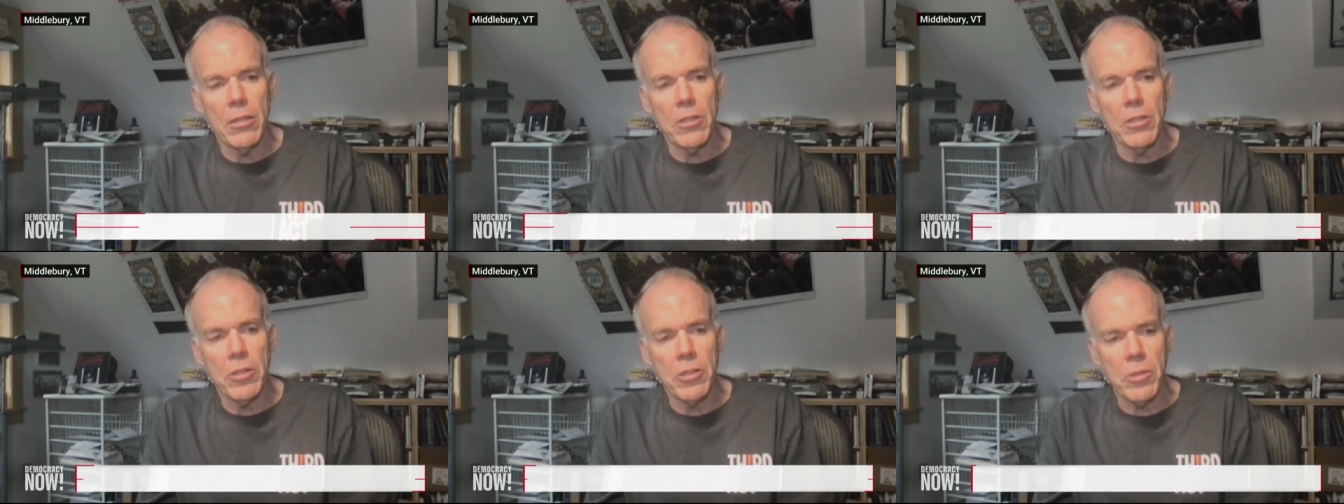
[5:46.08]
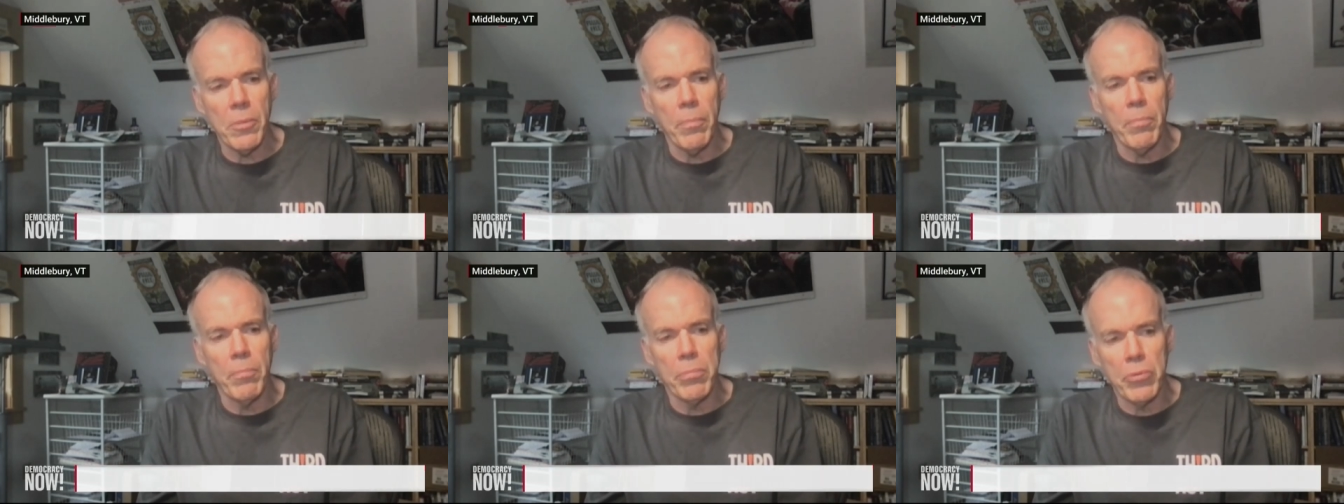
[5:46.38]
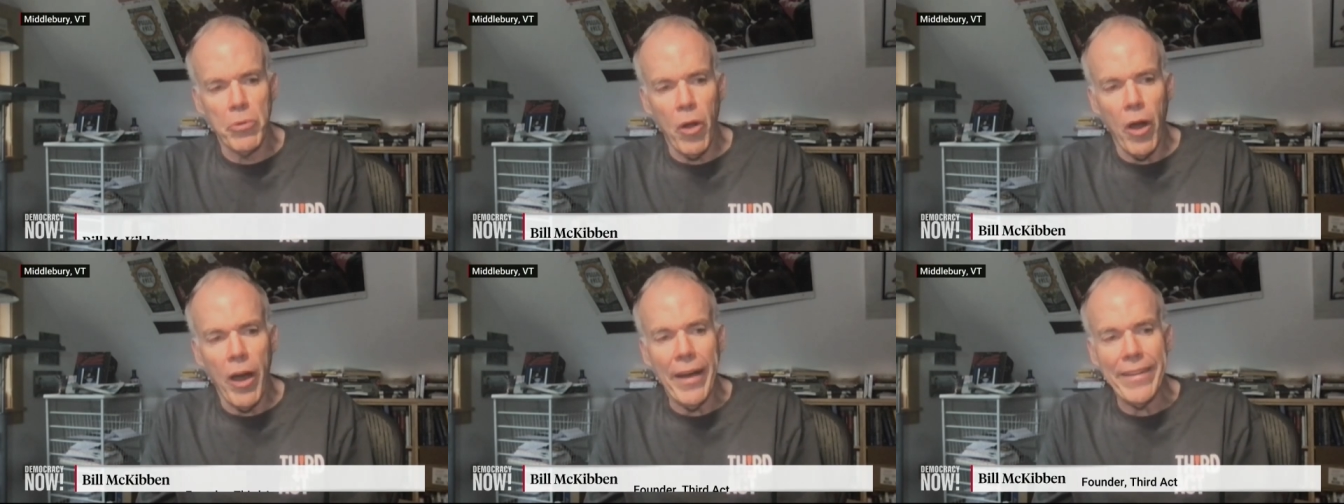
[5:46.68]
there's a
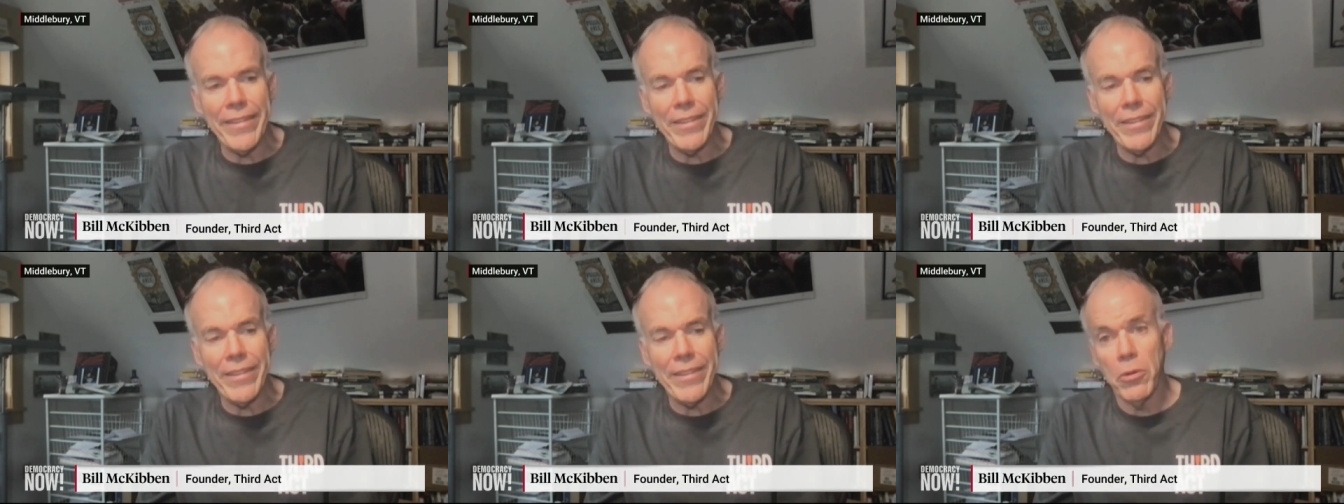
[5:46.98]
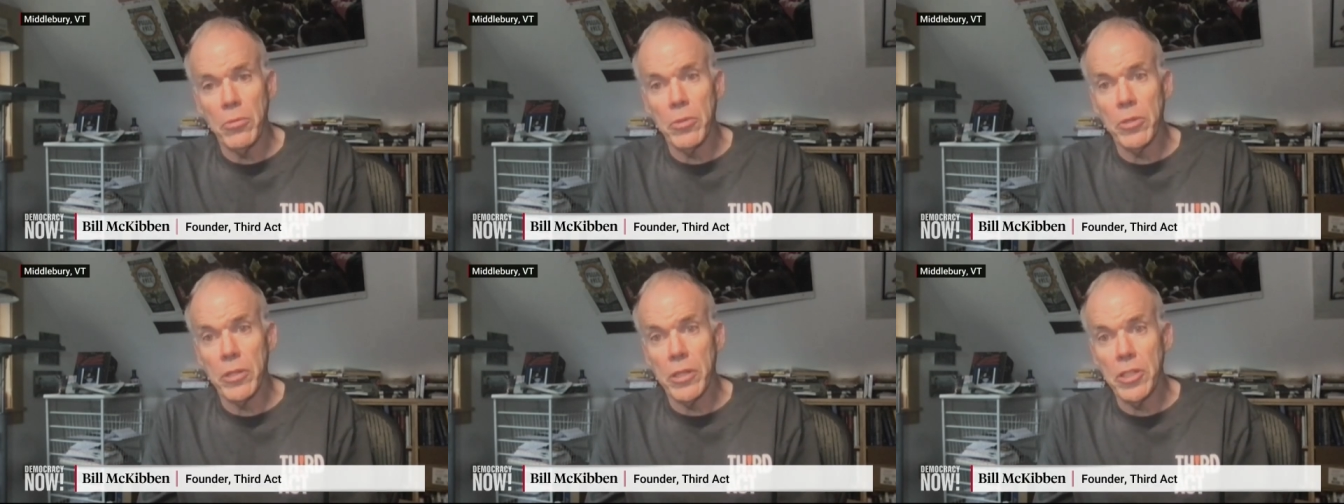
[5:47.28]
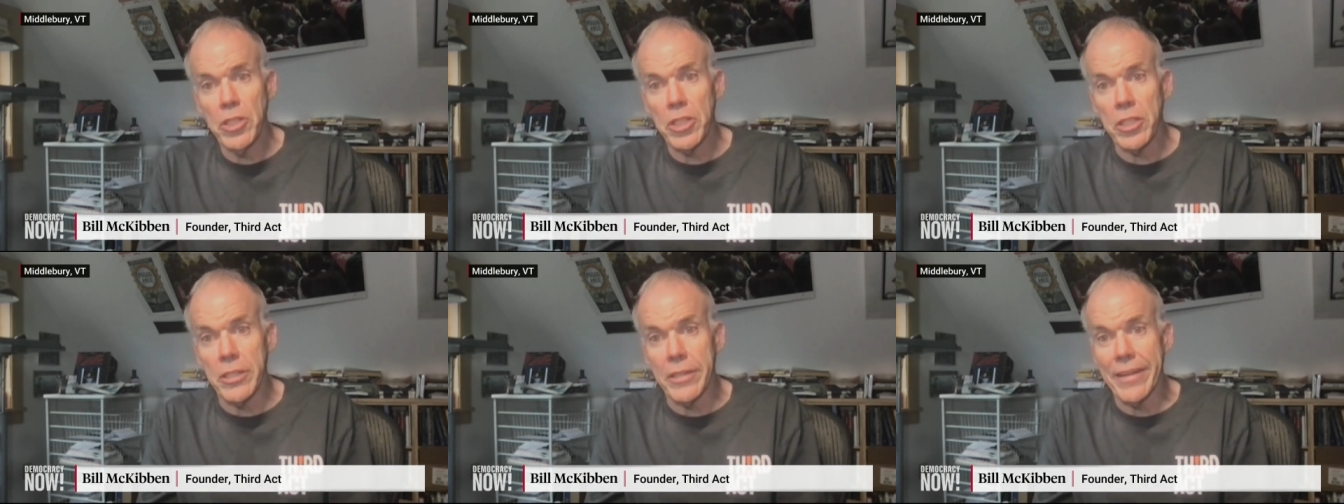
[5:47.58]
broad
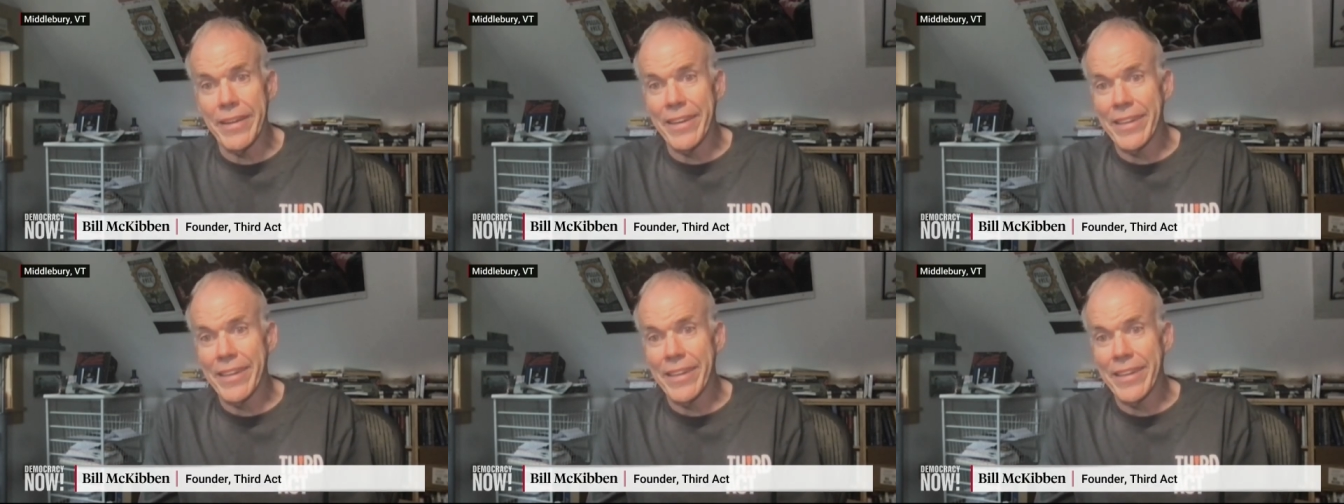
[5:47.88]
coalition,